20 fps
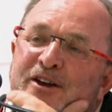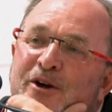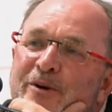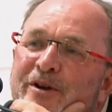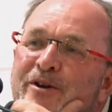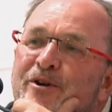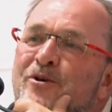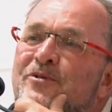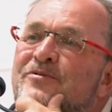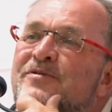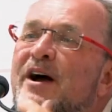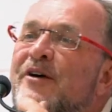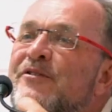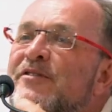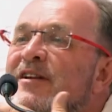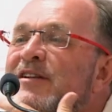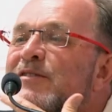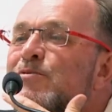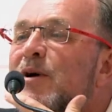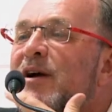Koh-i-Noor found
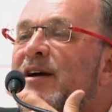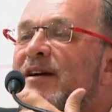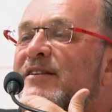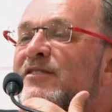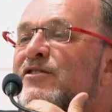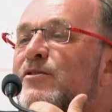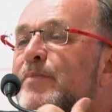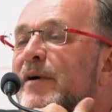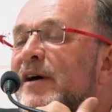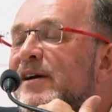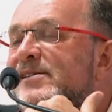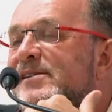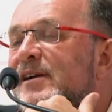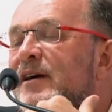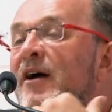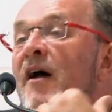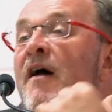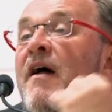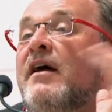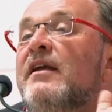its way to
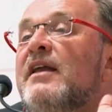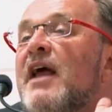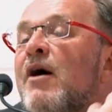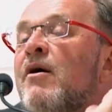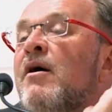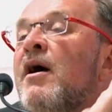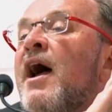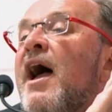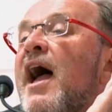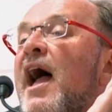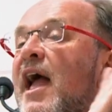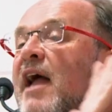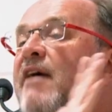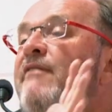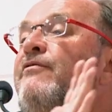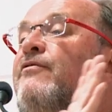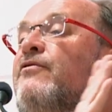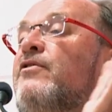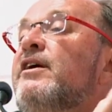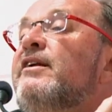Persia. Now,
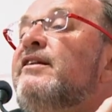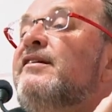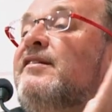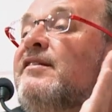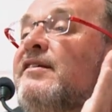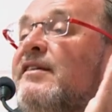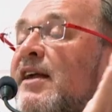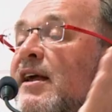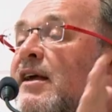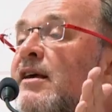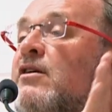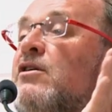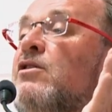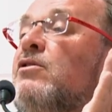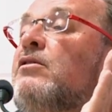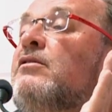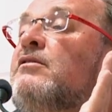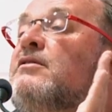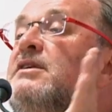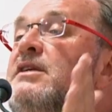every
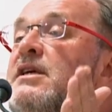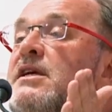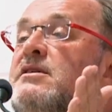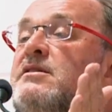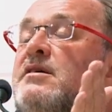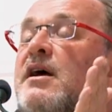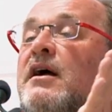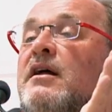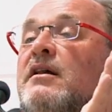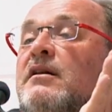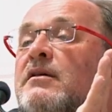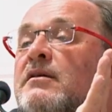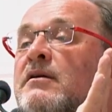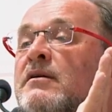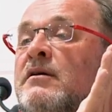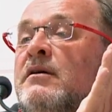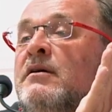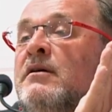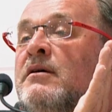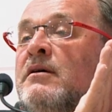single detail
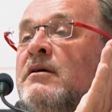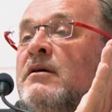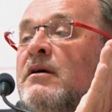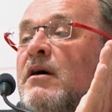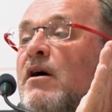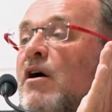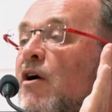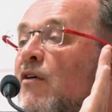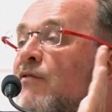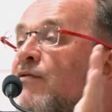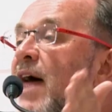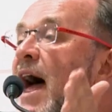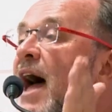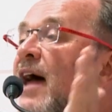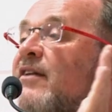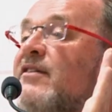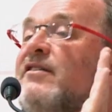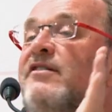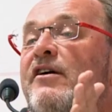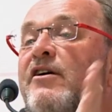of
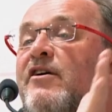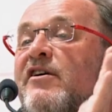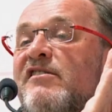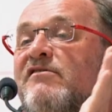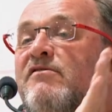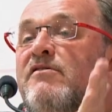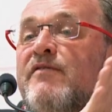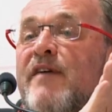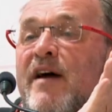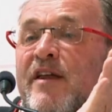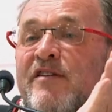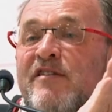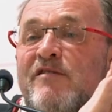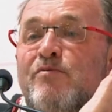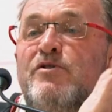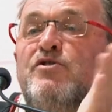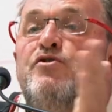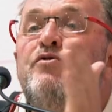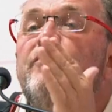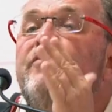that series of events,
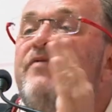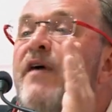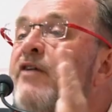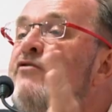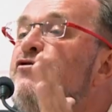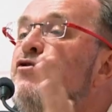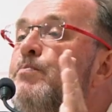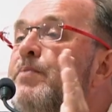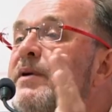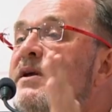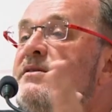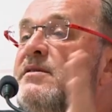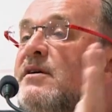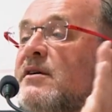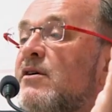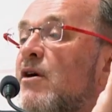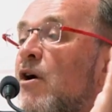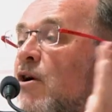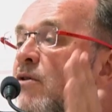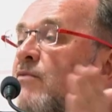which you'll find
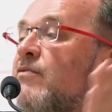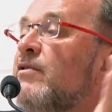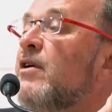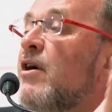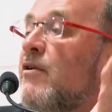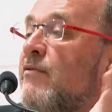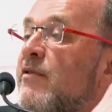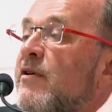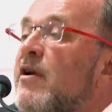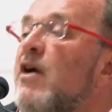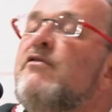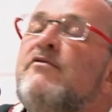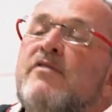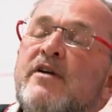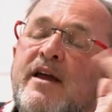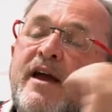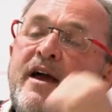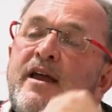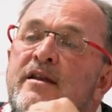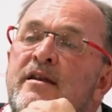repeated over and over and over
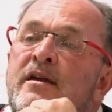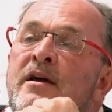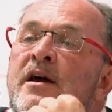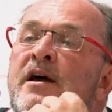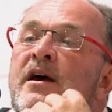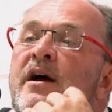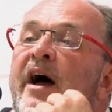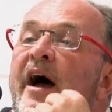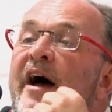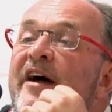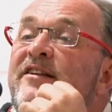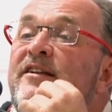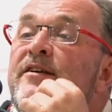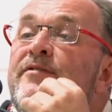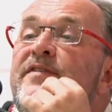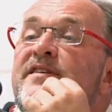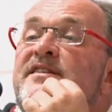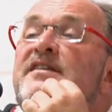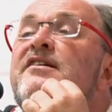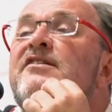again, as
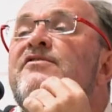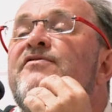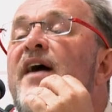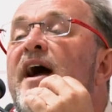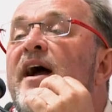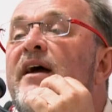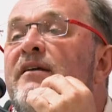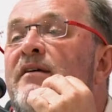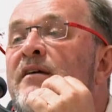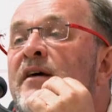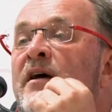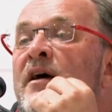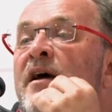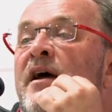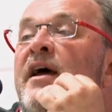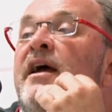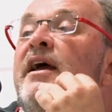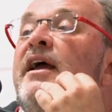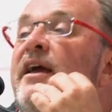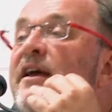if it is fact,
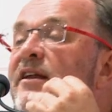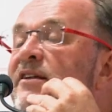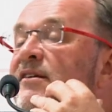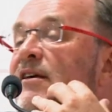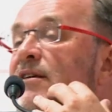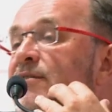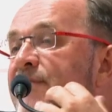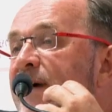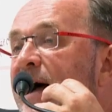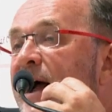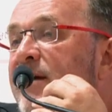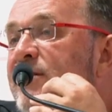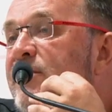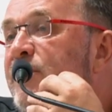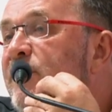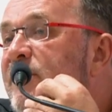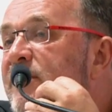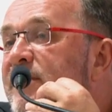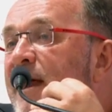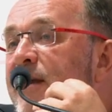is in fact, to
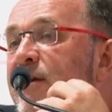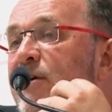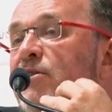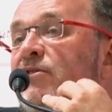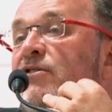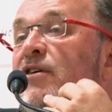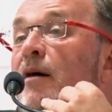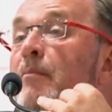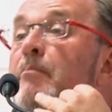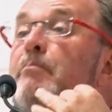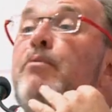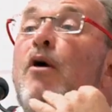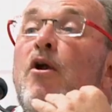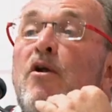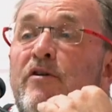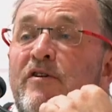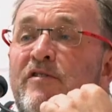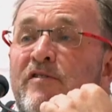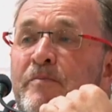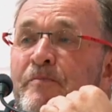use a technical term,
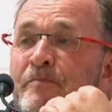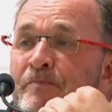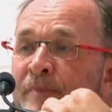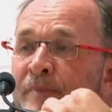bollocks.